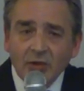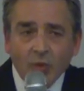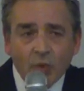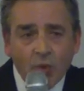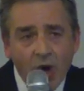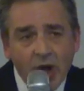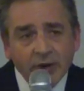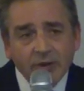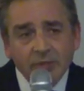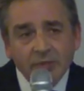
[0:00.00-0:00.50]

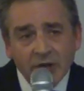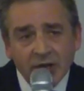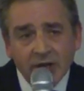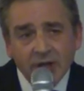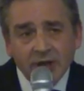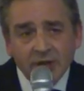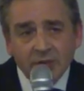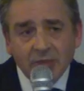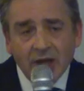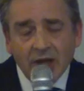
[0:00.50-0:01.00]
1
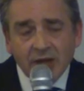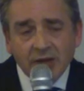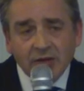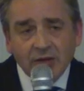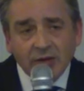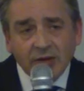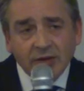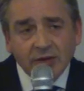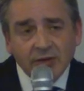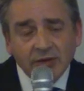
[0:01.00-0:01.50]
million
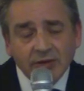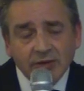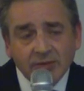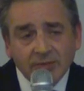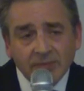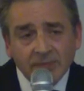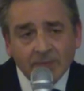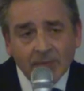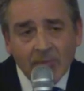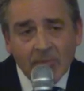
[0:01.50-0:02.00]
migrants,
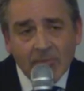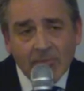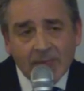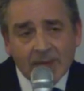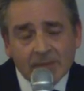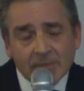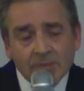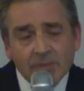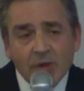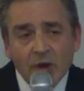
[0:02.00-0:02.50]

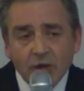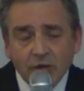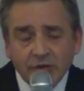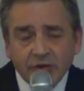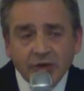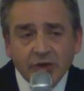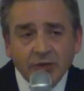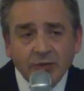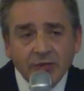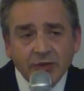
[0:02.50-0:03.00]

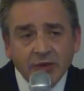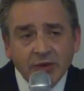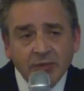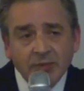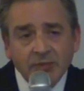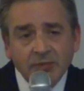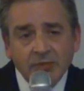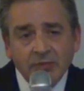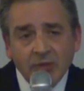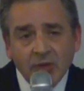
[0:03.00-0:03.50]
most of
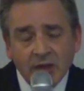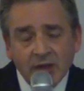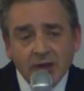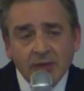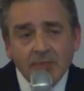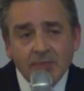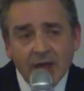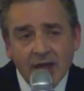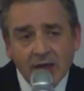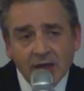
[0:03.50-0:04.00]
them
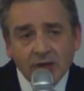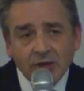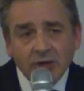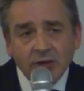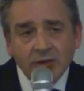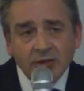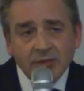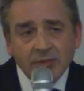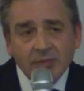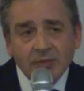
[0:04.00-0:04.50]

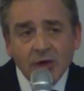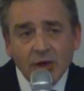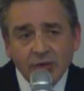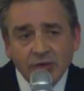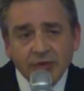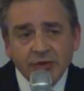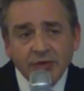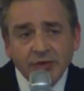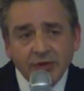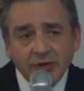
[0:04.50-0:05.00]
male,
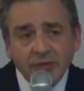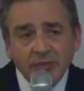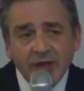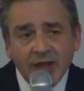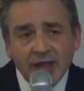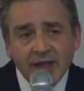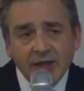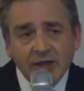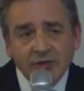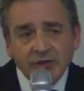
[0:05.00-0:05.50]
most of them
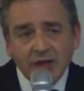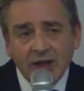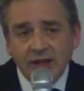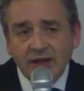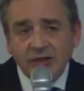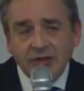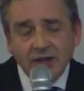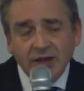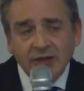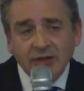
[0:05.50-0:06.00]
aged
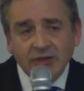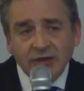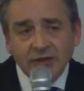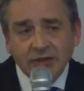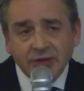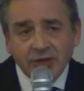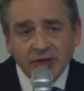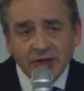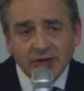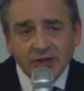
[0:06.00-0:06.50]
18 to
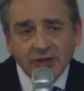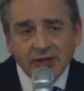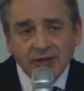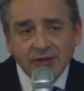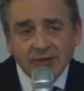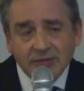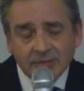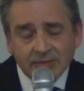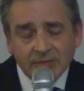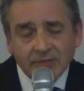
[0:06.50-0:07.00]

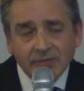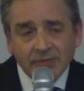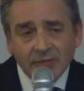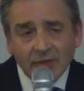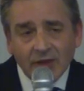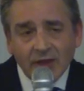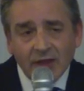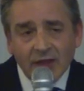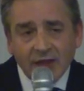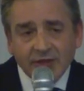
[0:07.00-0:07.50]
30,
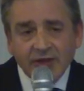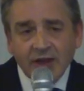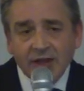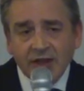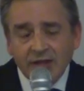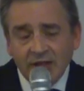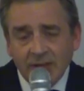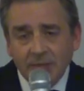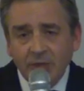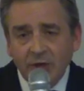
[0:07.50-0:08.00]
as
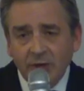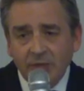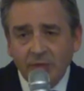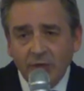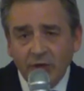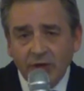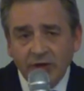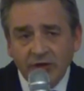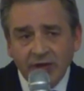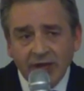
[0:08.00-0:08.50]
I keep on
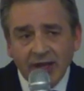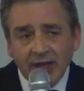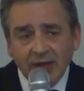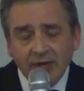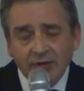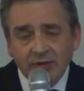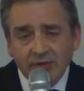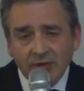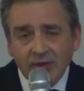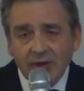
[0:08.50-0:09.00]
pointing
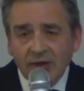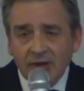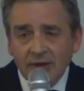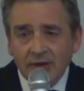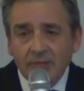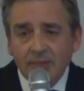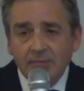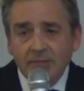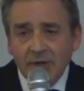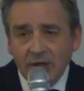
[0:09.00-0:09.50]
out,
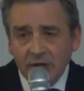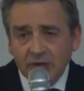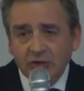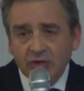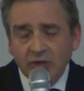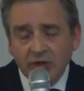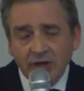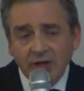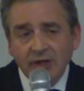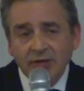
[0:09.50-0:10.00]

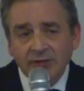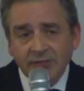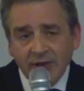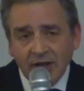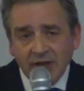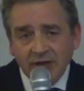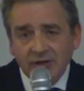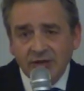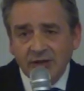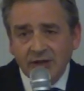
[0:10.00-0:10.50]
military
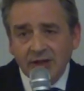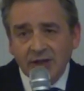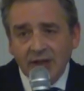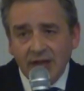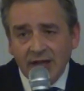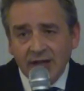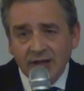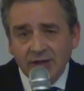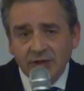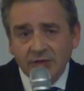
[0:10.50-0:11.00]
fighting
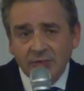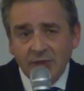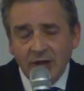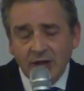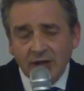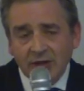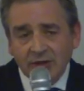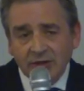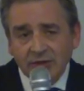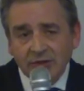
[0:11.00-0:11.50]
age
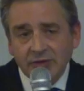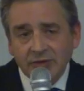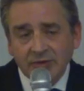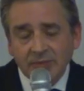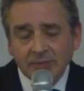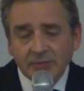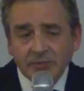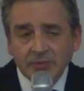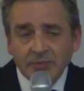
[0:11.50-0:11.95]
males.